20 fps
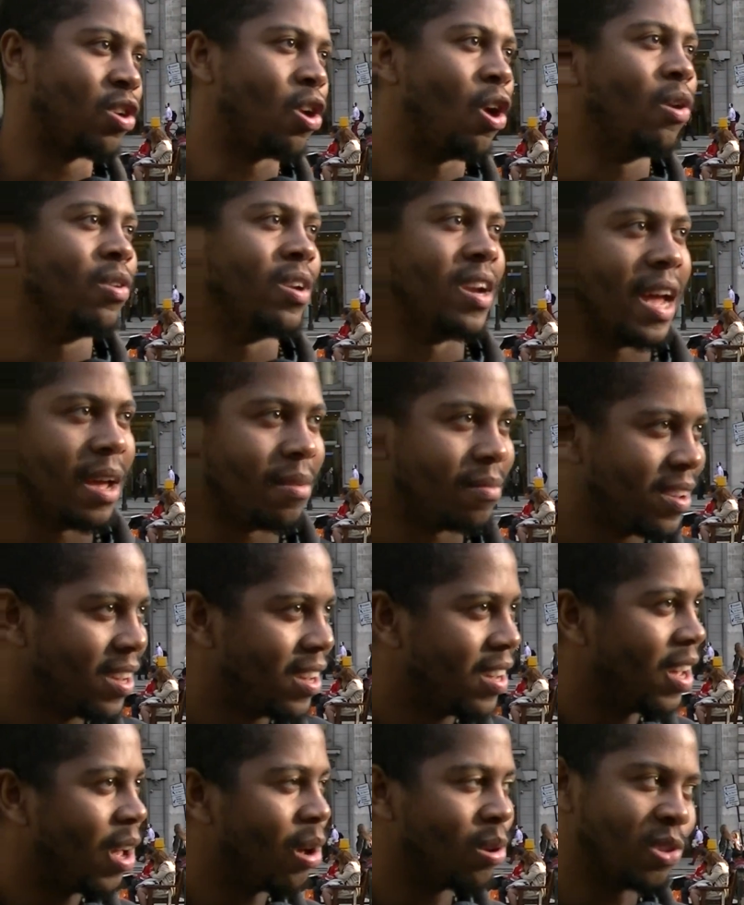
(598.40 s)
code name.
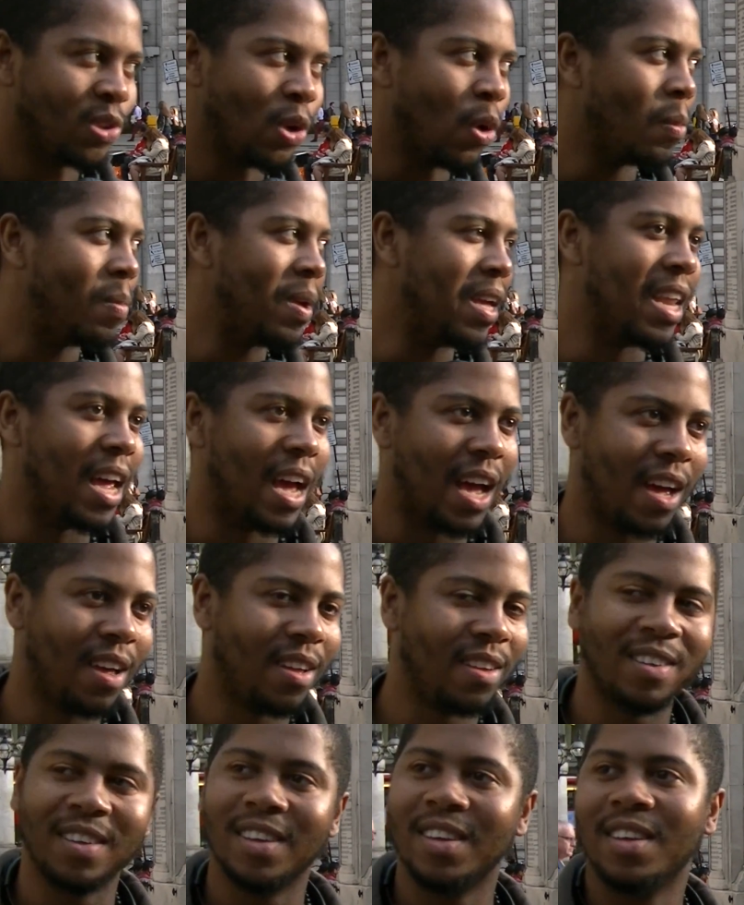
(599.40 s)
It'll still be there,
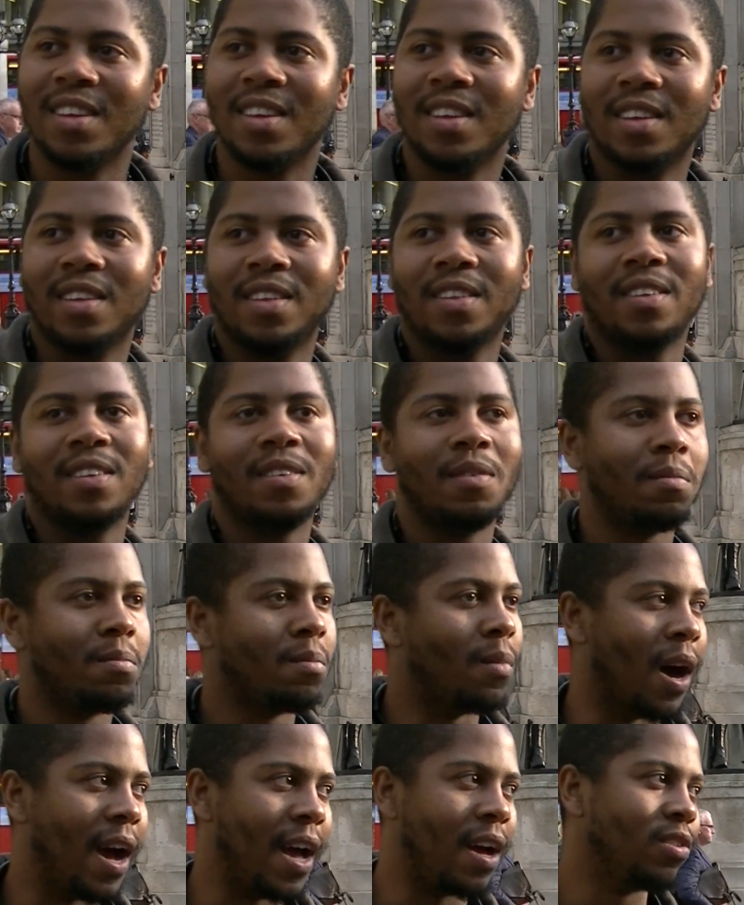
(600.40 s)

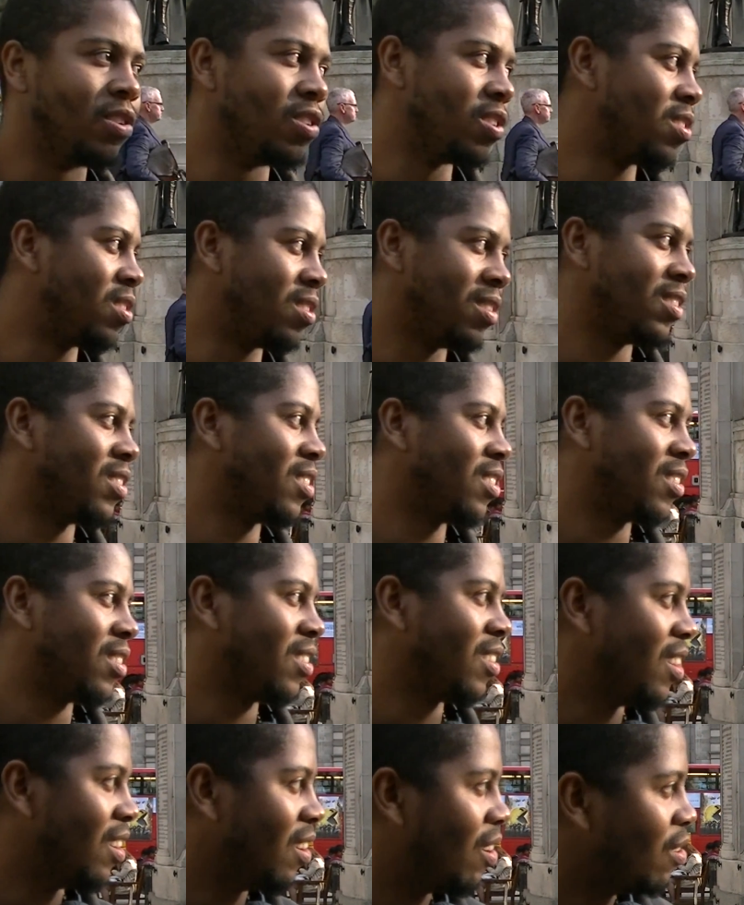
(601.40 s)
but it'll just
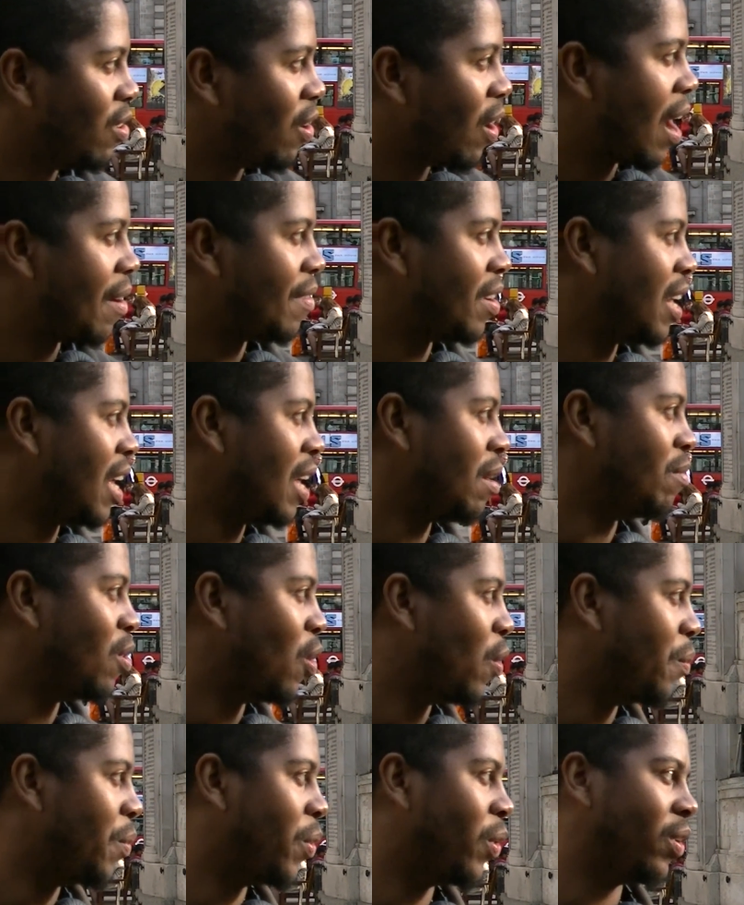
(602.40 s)
not have a name
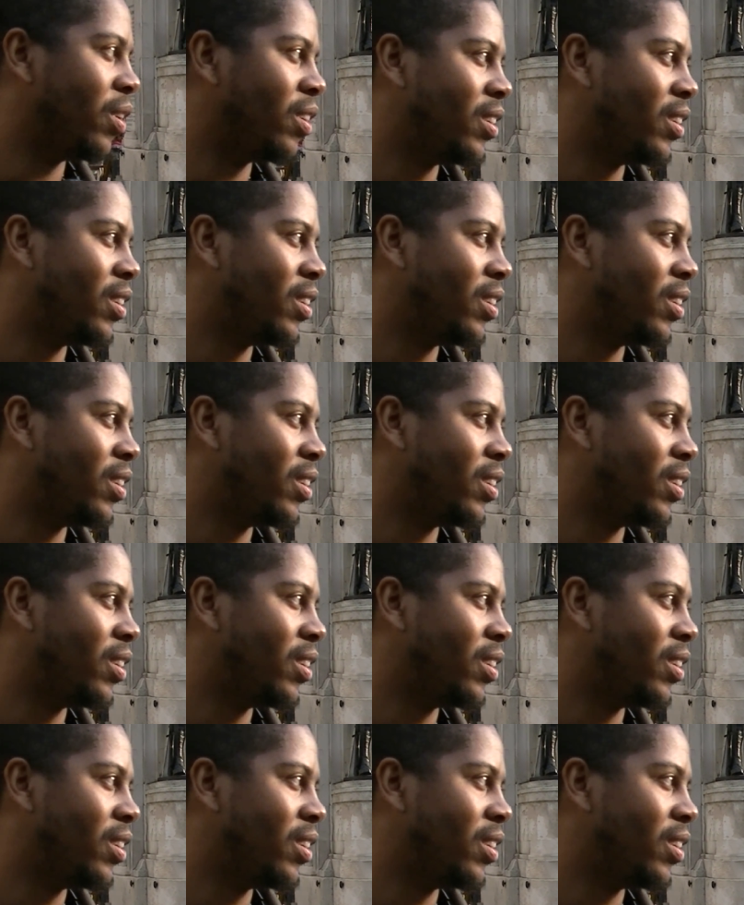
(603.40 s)
no more.